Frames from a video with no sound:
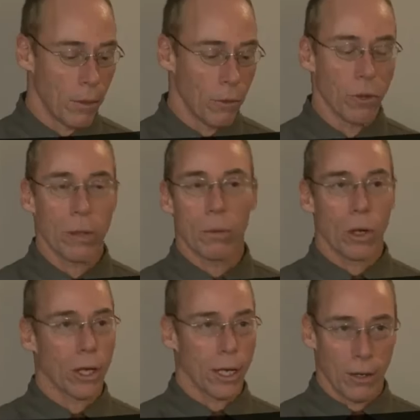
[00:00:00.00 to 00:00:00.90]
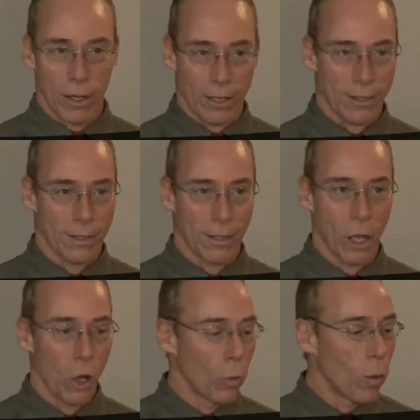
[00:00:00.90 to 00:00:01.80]
three broad areas.
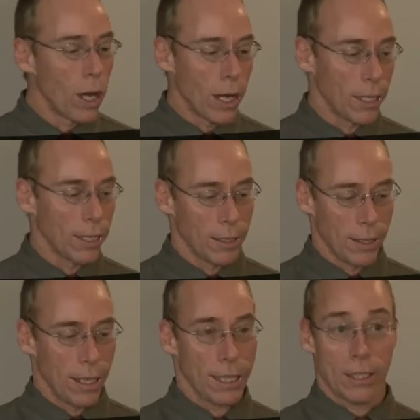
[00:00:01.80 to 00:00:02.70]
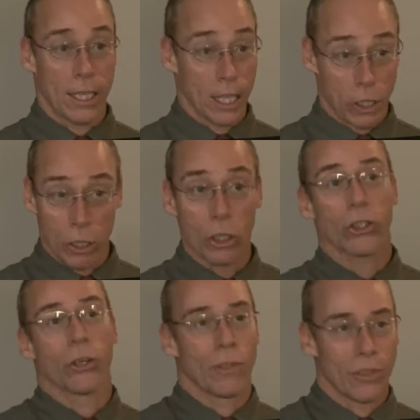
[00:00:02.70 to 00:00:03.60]
One is the
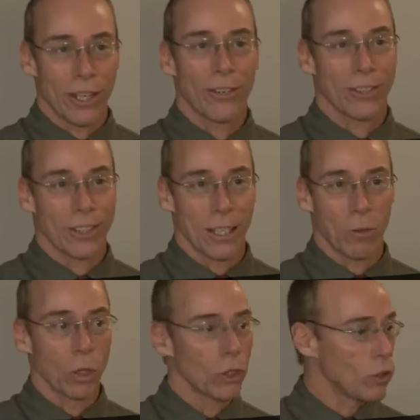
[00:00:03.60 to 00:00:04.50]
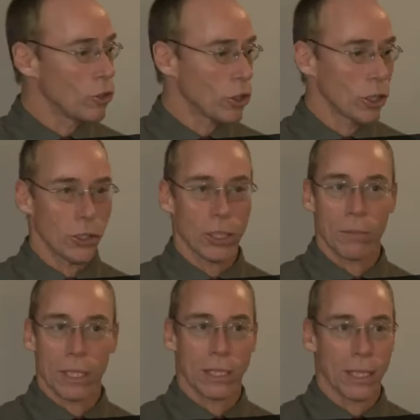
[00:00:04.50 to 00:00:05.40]
inertia of the secrecy. Once you start
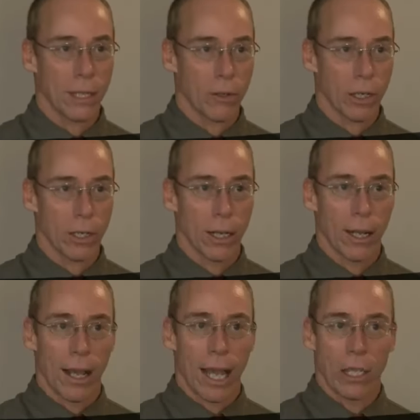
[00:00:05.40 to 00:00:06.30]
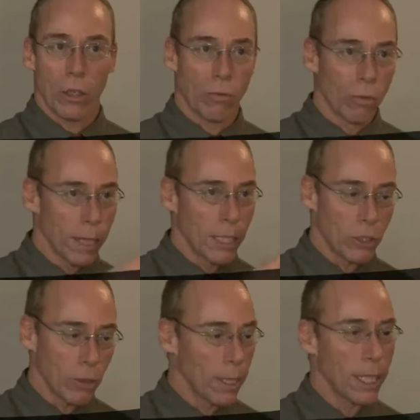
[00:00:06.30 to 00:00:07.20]
something secret and you have made
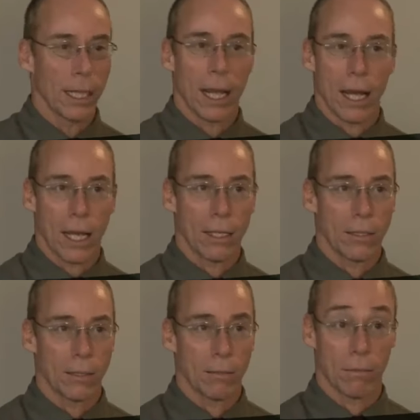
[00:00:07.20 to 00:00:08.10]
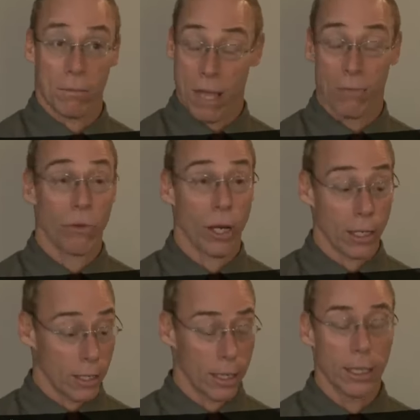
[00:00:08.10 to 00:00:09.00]
so many lies and
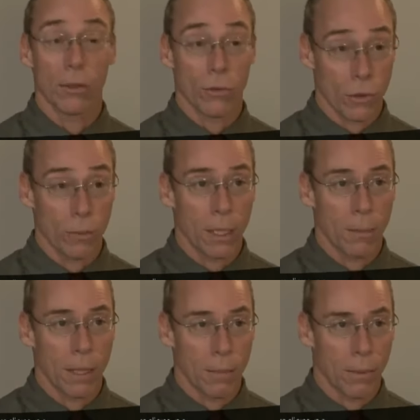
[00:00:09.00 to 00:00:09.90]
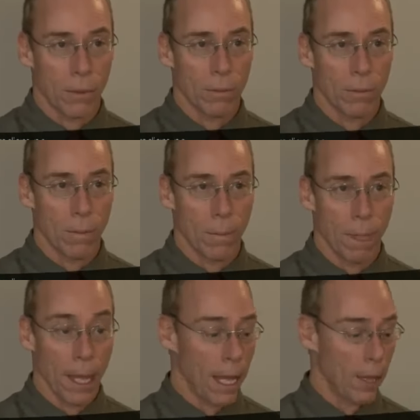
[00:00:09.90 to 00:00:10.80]
frankly killed so many people
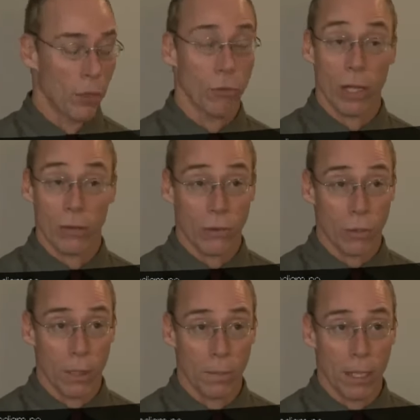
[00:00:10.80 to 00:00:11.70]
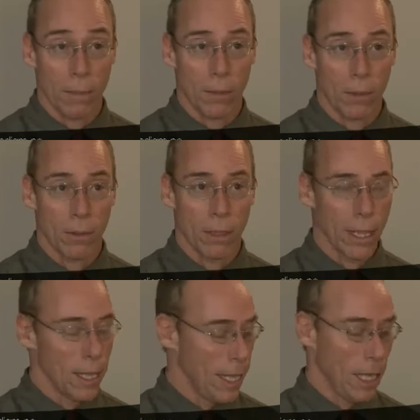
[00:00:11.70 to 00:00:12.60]
and threatened so many people,
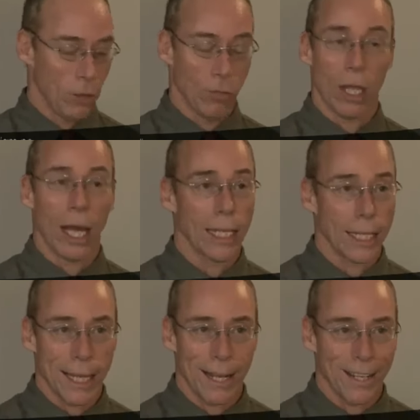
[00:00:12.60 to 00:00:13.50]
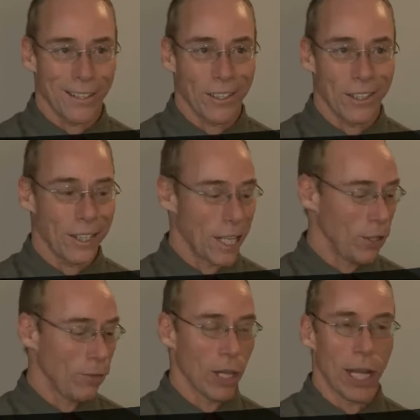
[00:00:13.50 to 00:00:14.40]
and you've lied to Congress
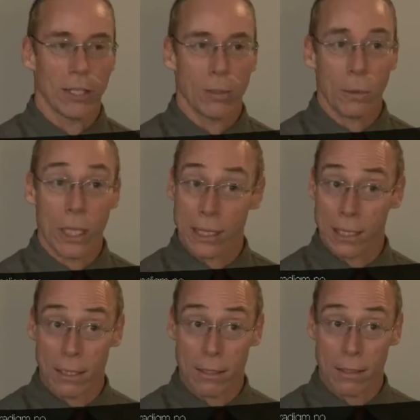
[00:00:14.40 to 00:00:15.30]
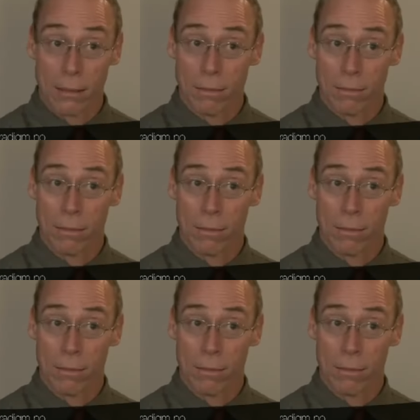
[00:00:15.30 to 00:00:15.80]
and you've lied to presidents,